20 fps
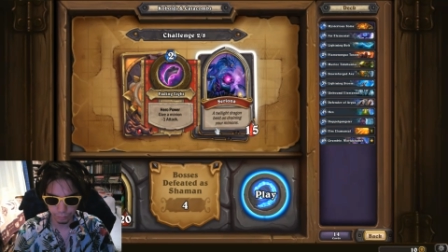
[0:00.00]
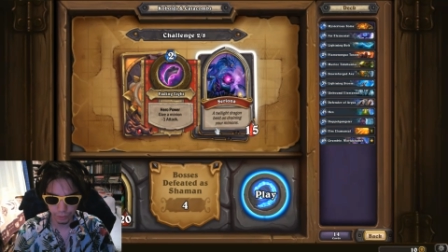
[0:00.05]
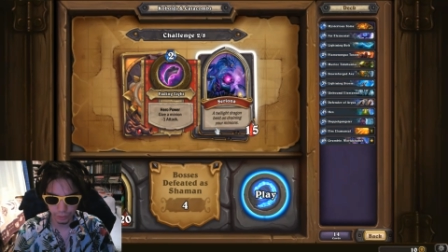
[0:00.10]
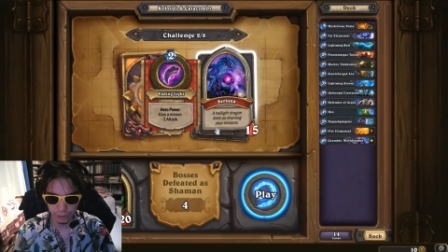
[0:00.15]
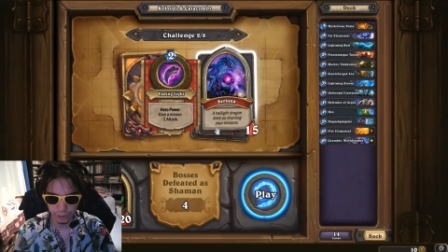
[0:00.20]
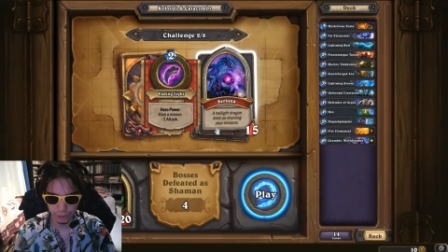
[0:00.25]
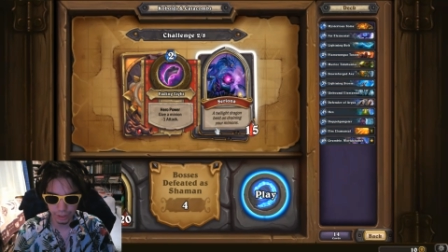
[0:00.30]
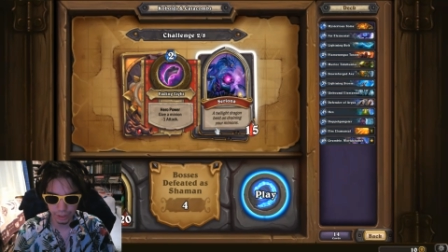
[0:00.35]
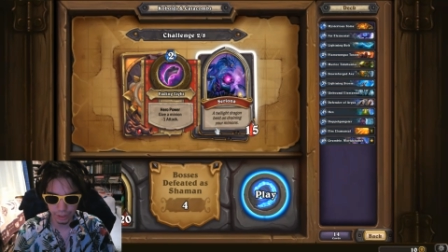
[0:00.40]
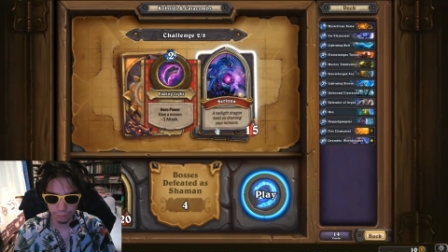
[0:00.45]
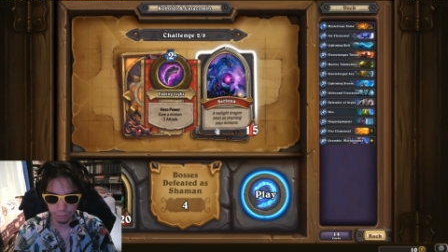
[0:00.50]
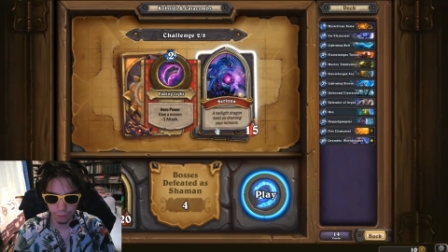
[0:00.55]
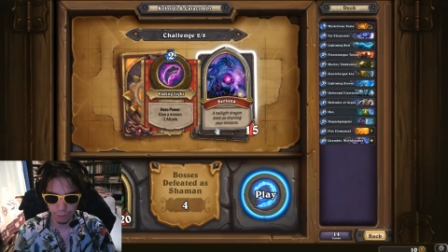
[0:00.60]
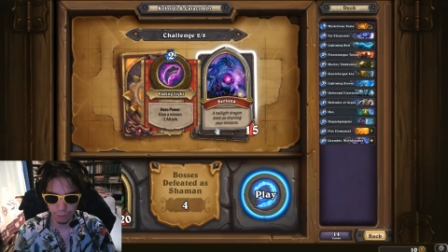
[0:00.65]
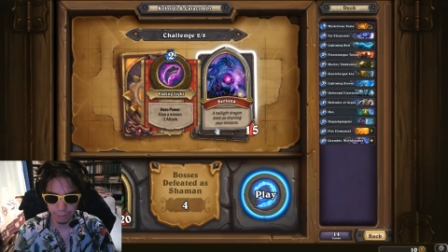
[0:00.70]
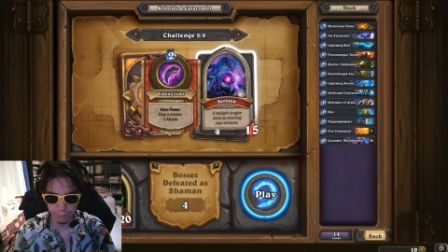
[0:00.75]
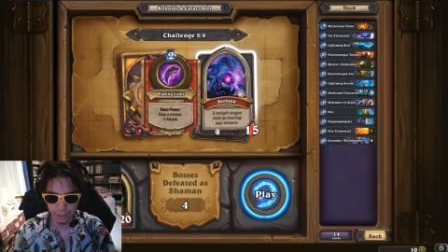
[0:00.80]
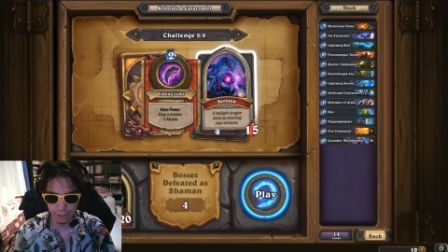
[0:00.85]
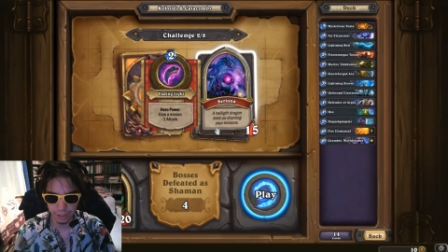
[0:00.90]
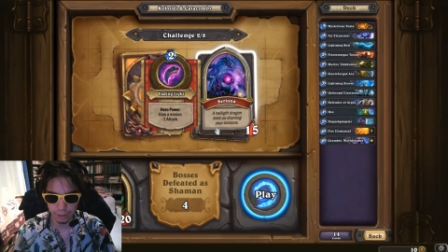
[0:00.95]
give a
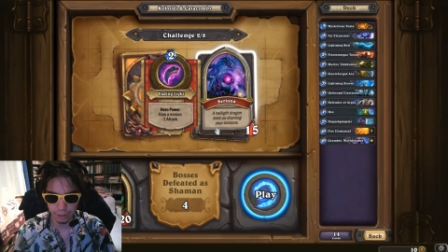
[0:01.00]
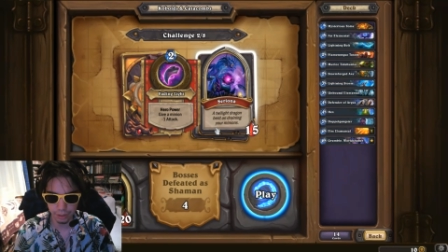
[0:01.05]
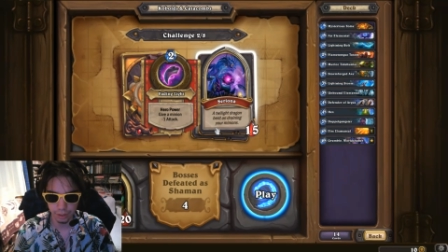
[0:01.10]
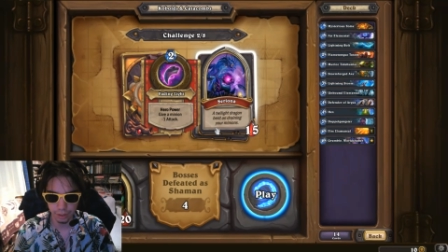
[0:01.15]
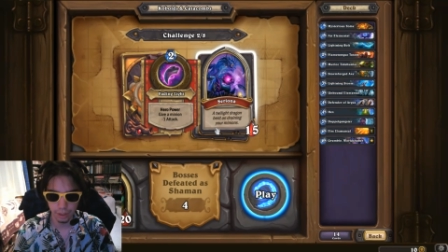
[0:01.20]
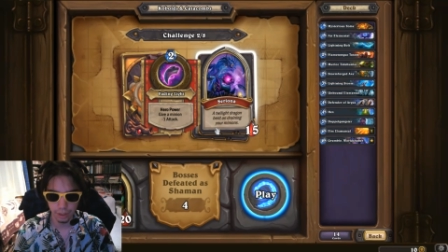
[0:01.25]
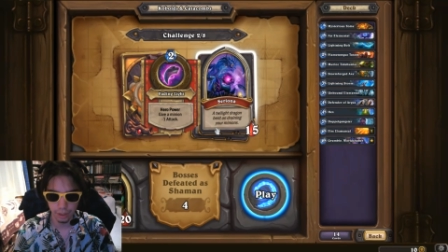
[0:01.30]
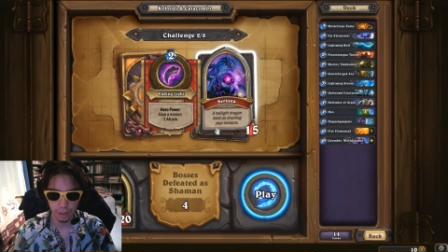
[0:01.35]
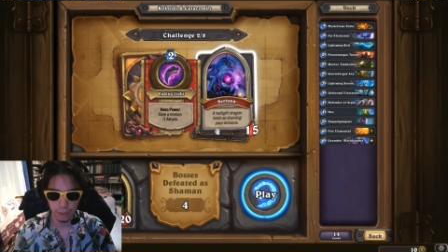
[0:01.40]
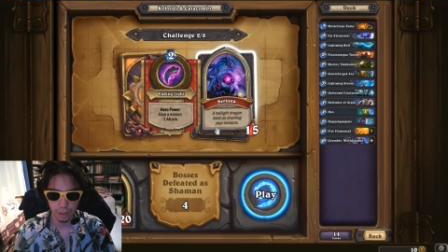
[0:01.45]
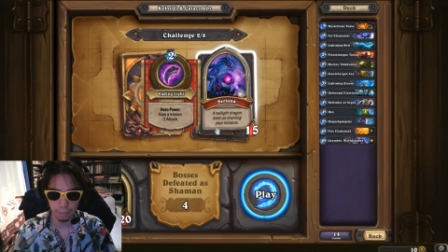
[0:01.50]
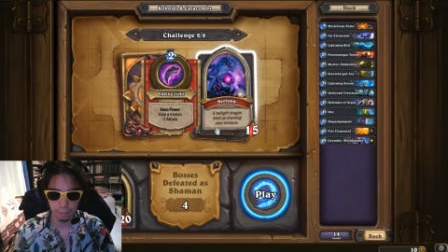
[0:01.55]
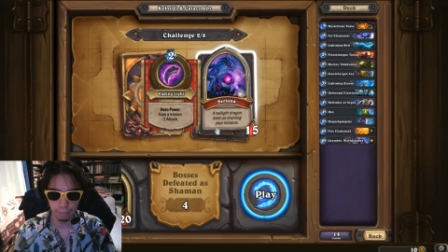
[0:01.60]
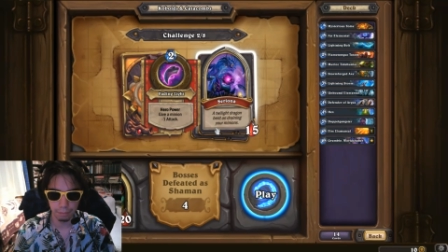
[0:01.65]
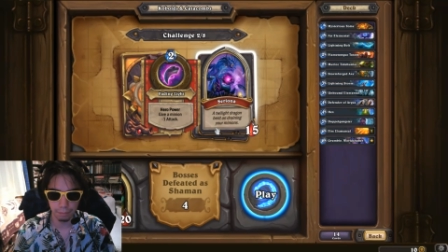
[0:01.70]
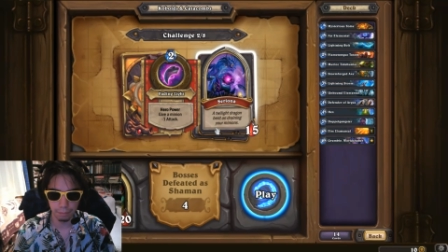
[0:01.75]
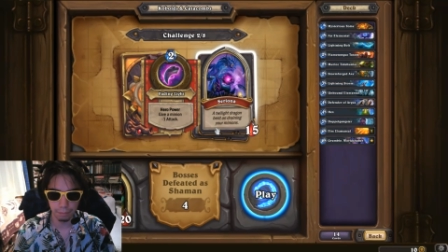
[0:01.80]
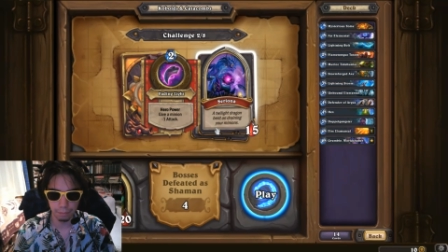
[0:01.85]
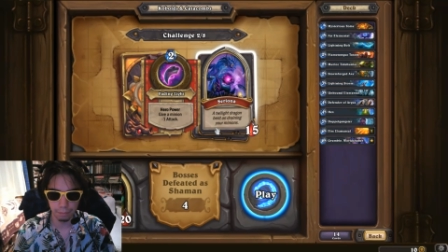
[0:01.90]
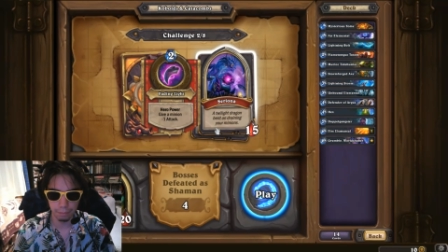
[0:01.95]
minion
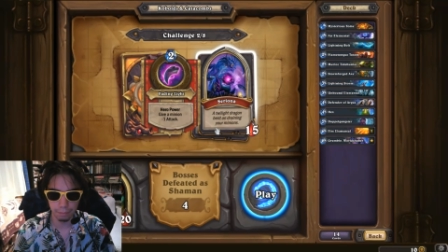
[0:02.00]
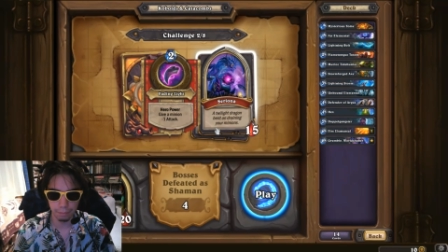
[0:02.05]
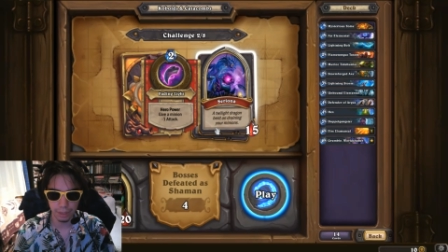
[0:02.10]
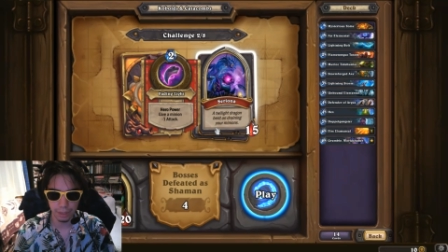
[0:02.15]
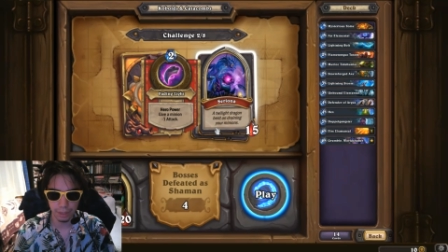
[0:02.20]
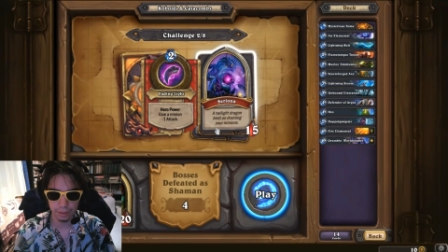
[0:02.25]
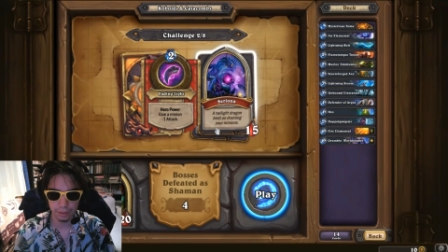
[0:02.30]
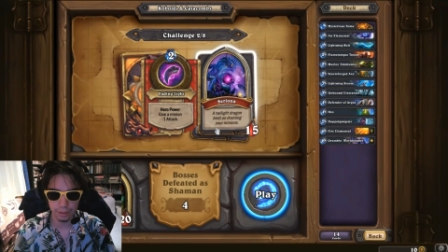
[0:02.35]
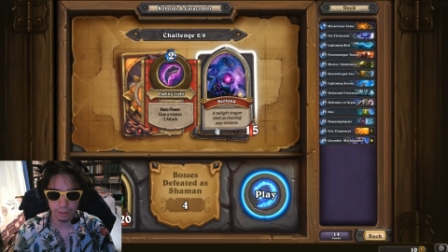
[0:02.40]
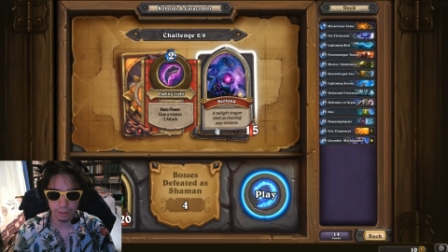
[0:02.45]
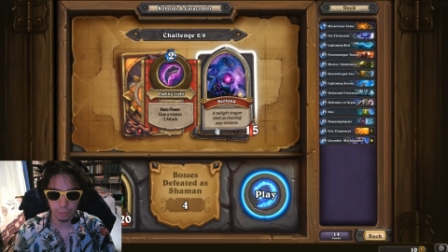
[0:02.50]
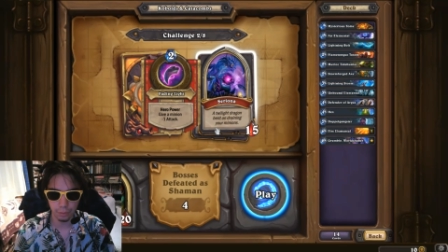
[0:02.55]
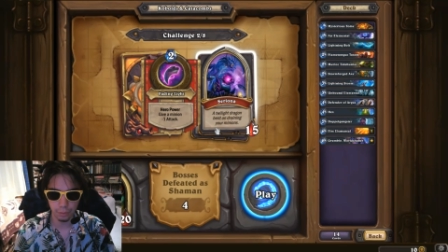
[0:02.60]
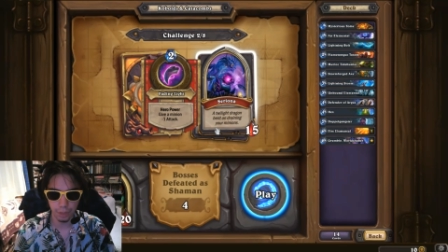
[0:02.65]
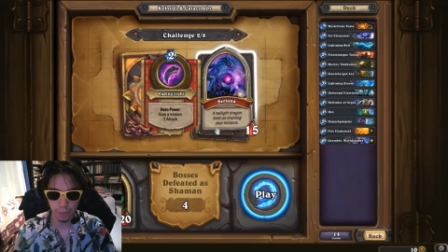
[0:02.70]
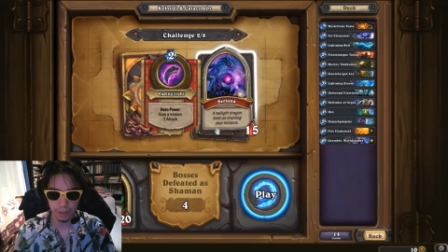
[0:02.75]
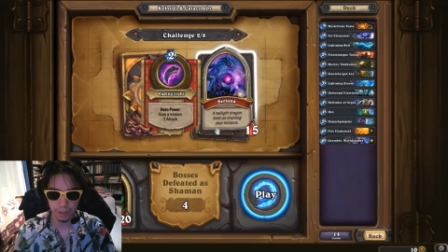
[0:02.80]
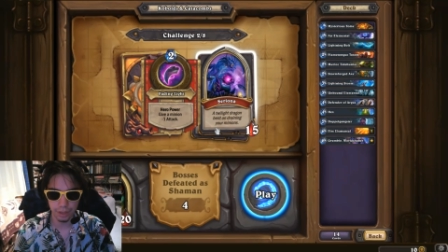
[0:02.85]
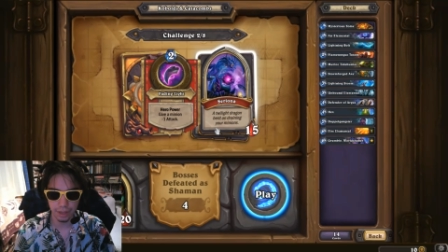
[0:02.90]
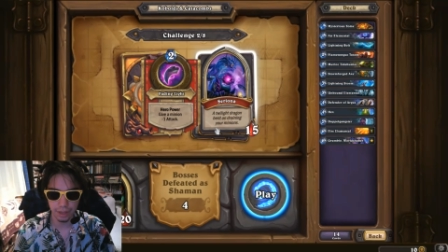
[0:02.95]
minus one
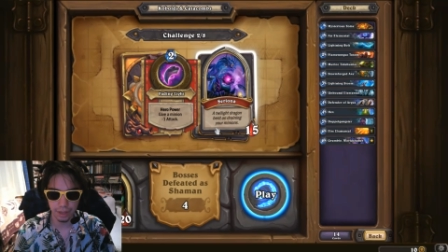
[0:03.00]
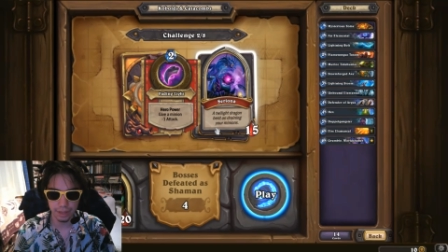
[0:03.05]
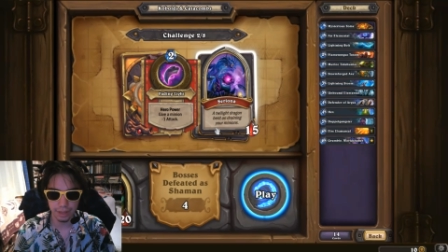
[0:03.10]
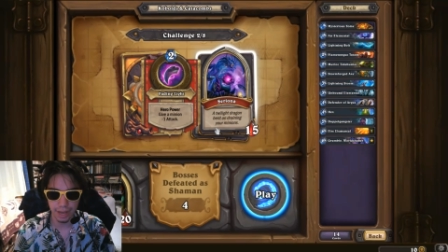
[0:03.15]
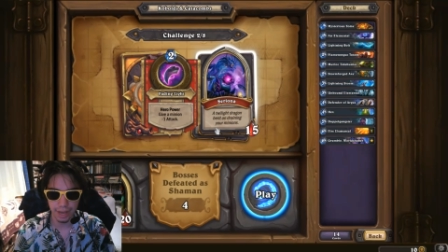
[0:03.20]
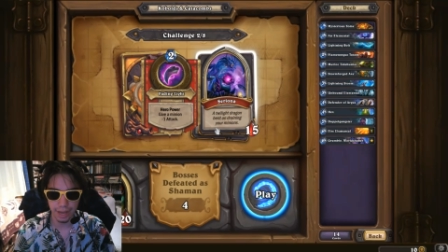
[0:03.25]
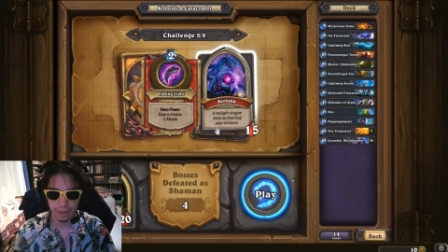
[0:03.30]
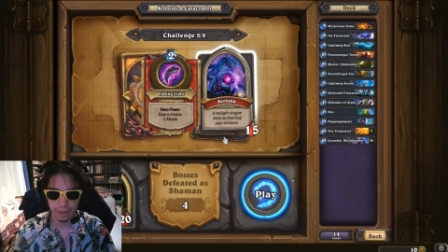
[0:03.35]
attack.